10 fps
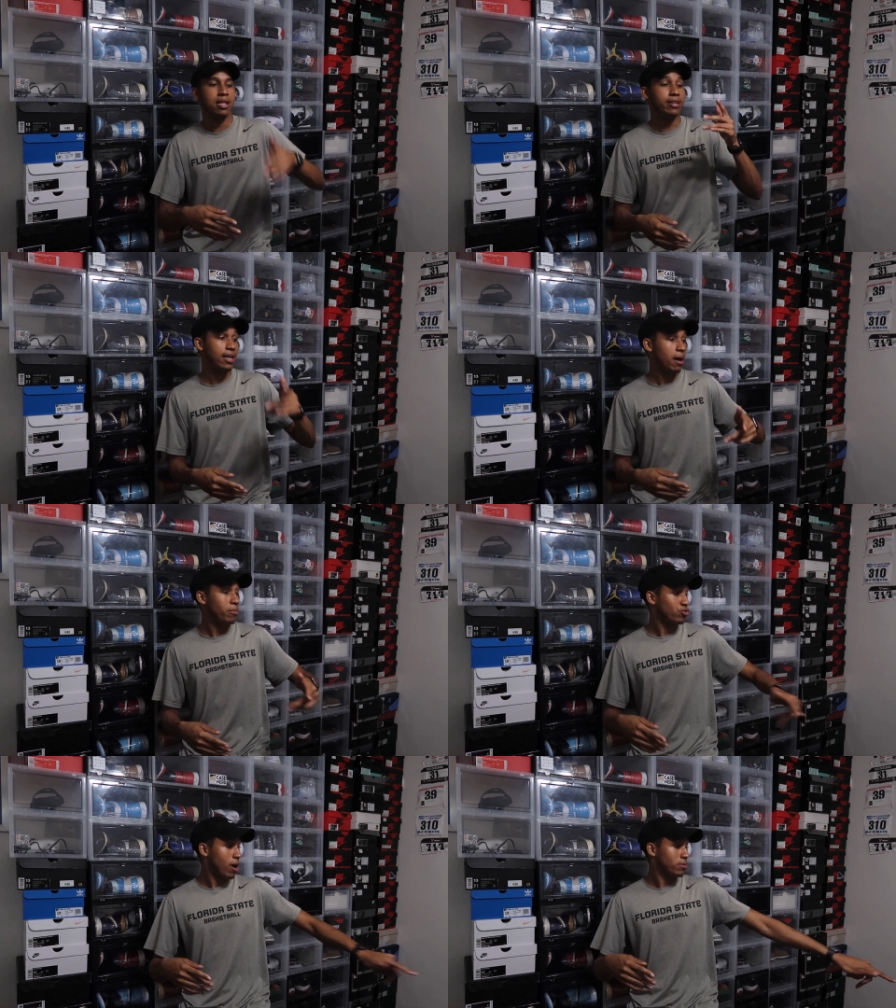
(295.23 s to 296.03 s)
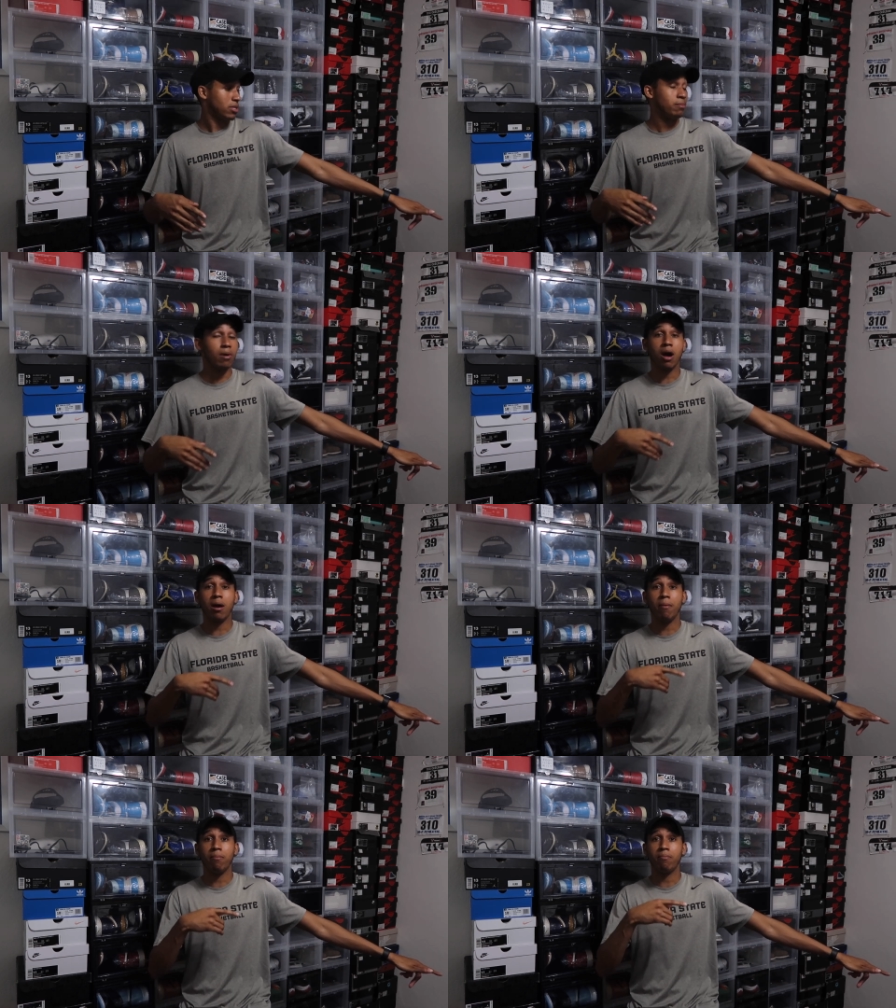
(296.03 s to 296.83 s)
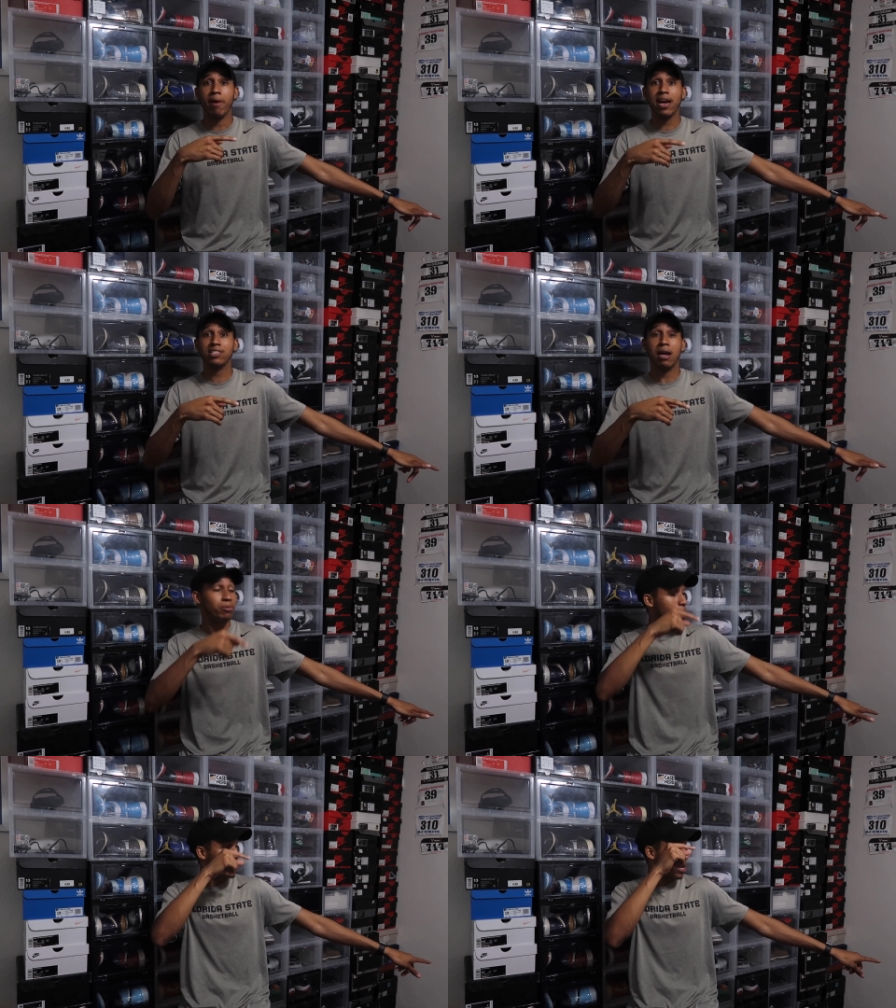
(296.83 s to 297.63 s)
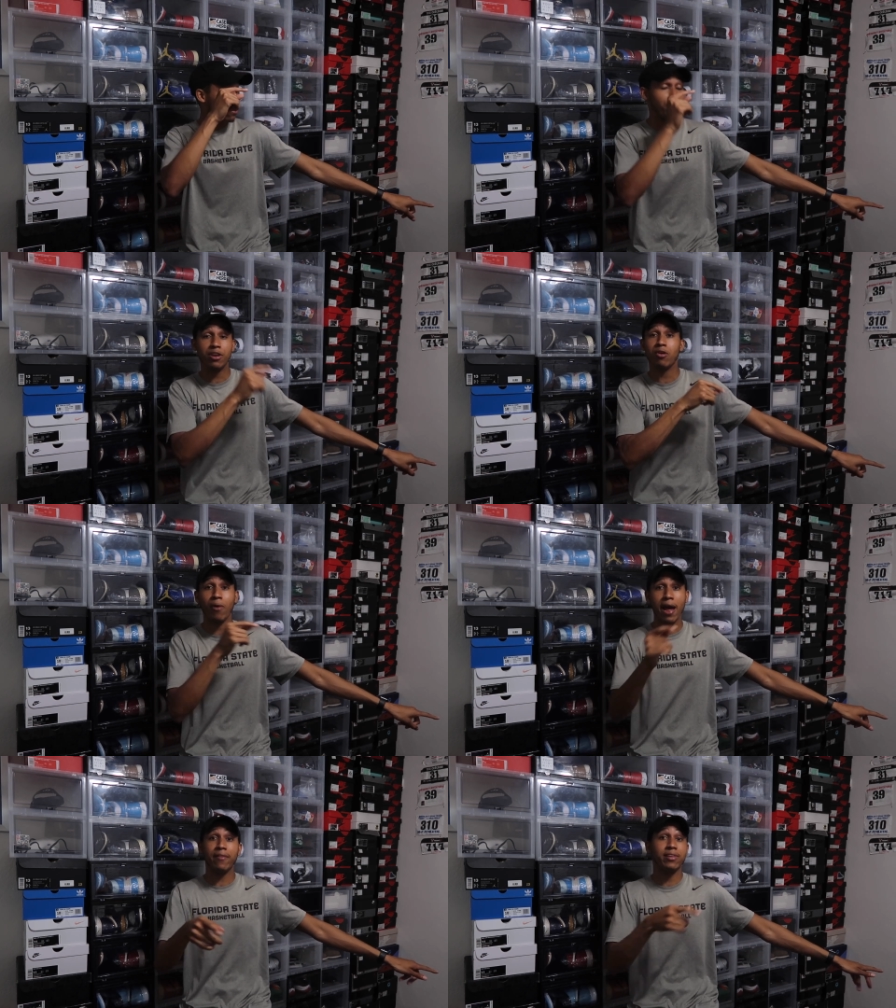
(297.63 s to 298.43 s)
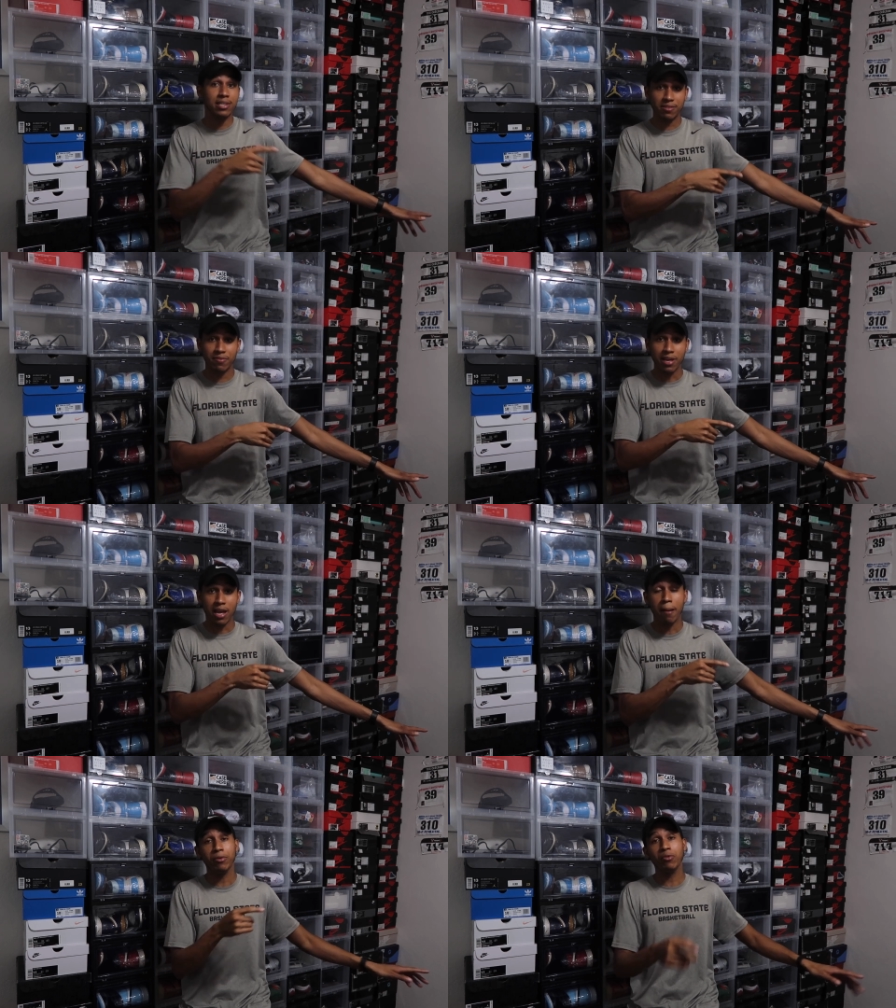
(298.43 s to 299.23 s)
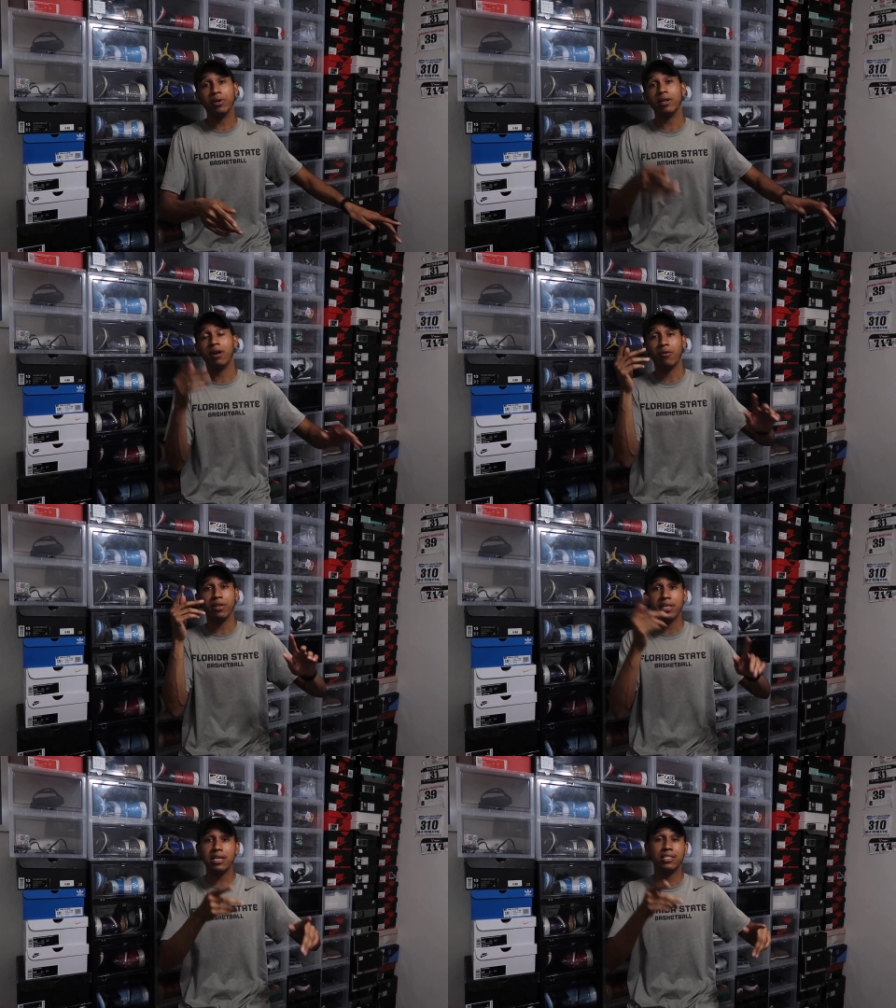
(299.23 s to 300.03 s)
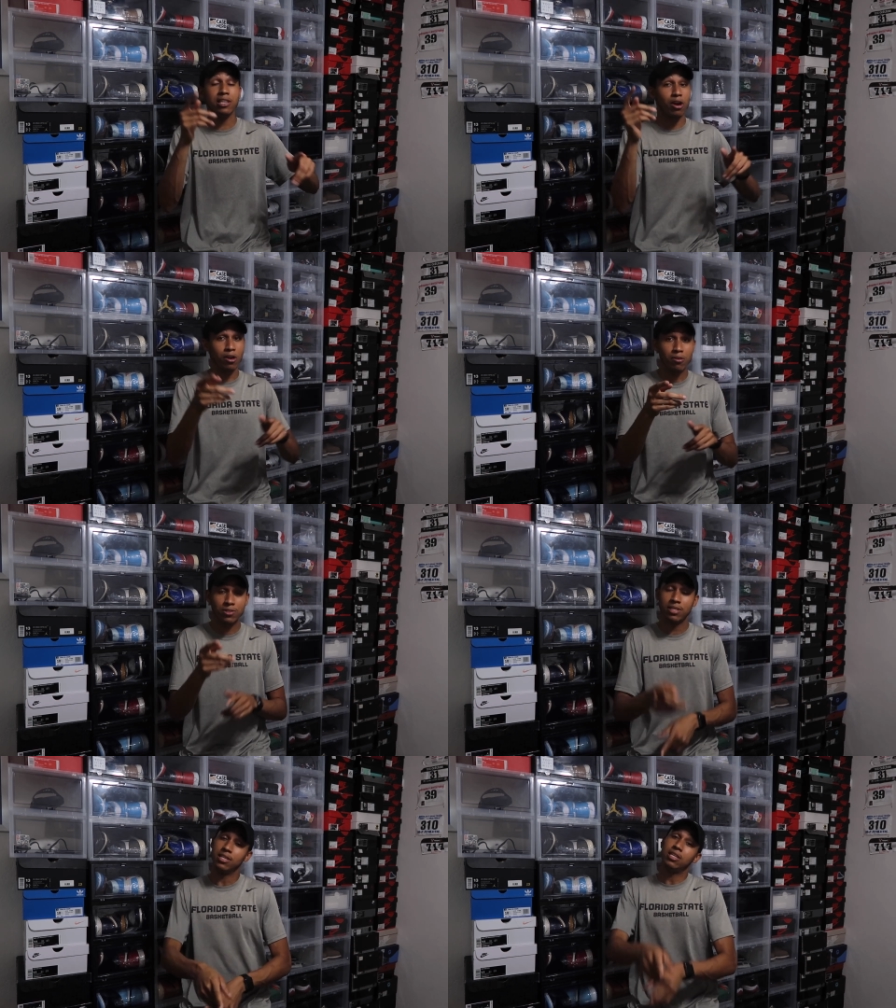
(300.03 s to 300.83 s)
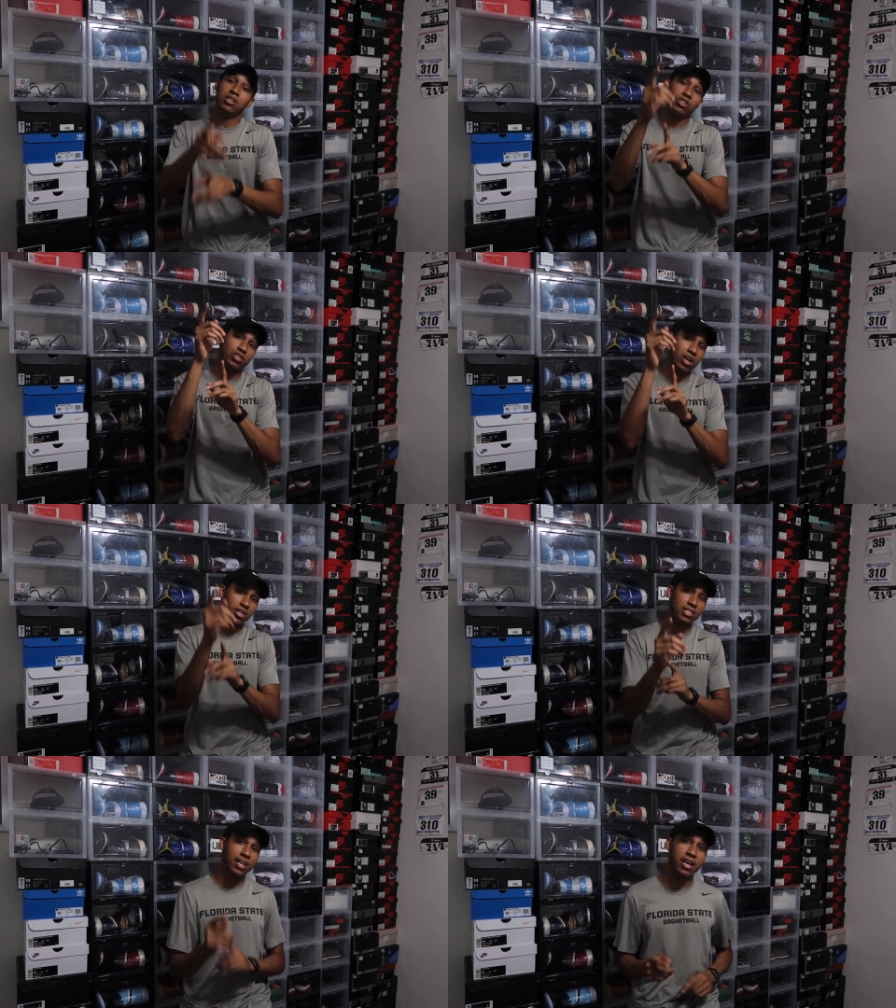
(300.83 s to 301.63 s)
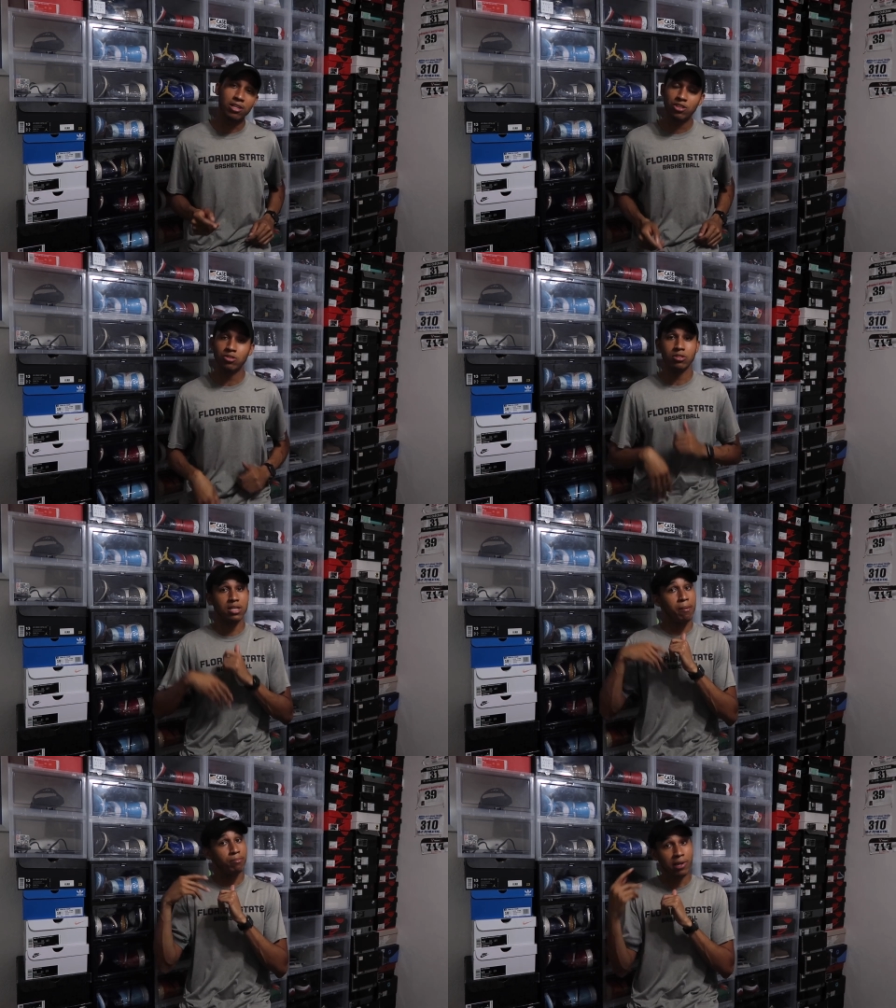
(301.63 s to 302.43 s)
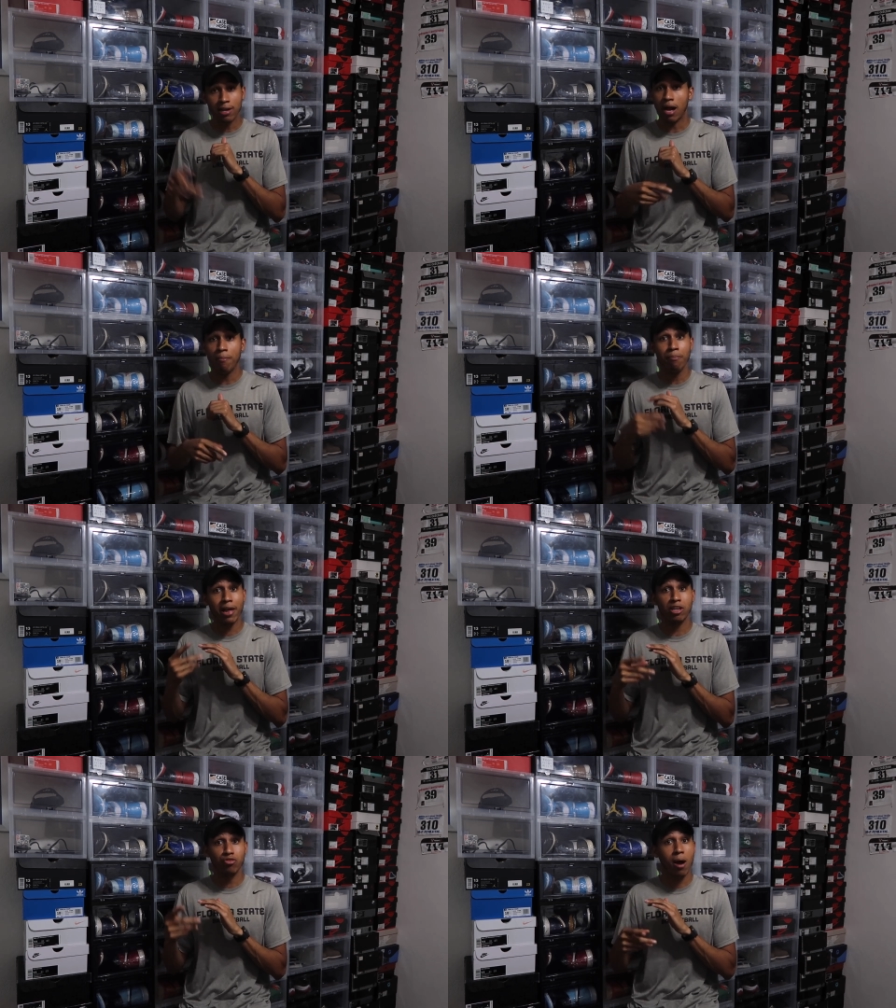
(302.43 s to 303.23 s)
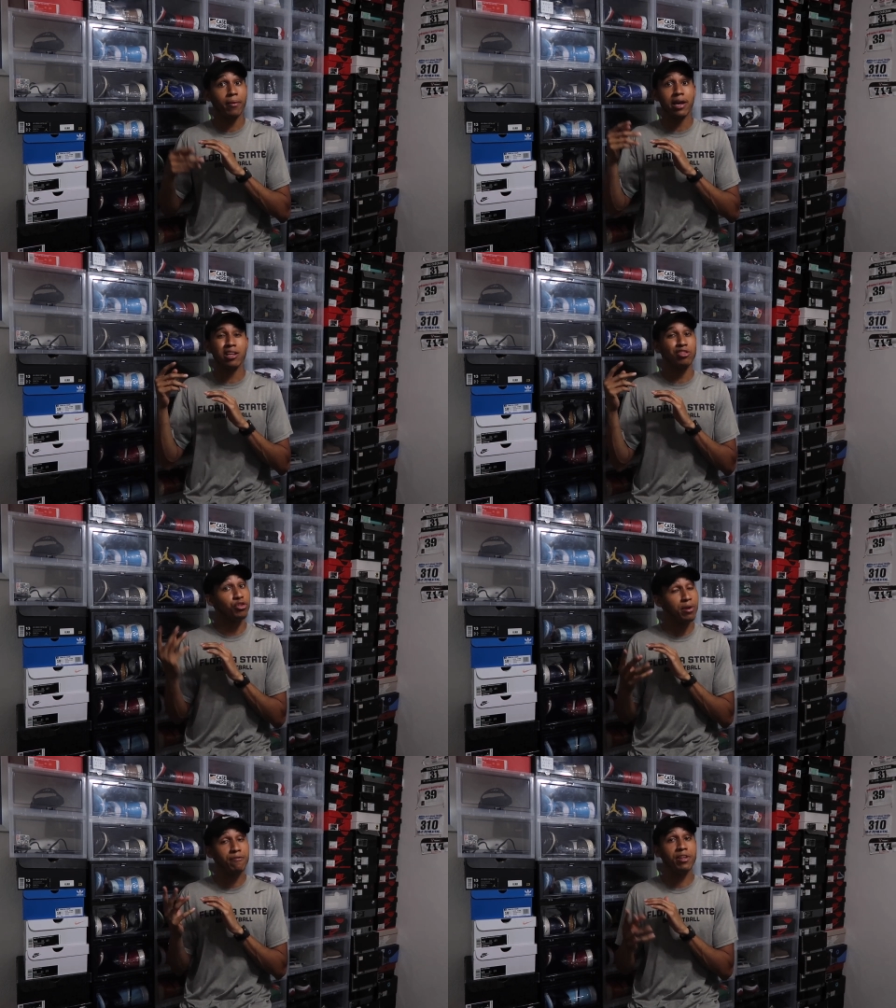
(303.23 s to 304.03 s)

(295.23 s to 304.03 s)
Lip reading: Then I'm gonna drop some, I'm dropping another video right after this video. I'm doing it on the Yeezy Earths. So y'all just stay in tune, because I'm about to drop like three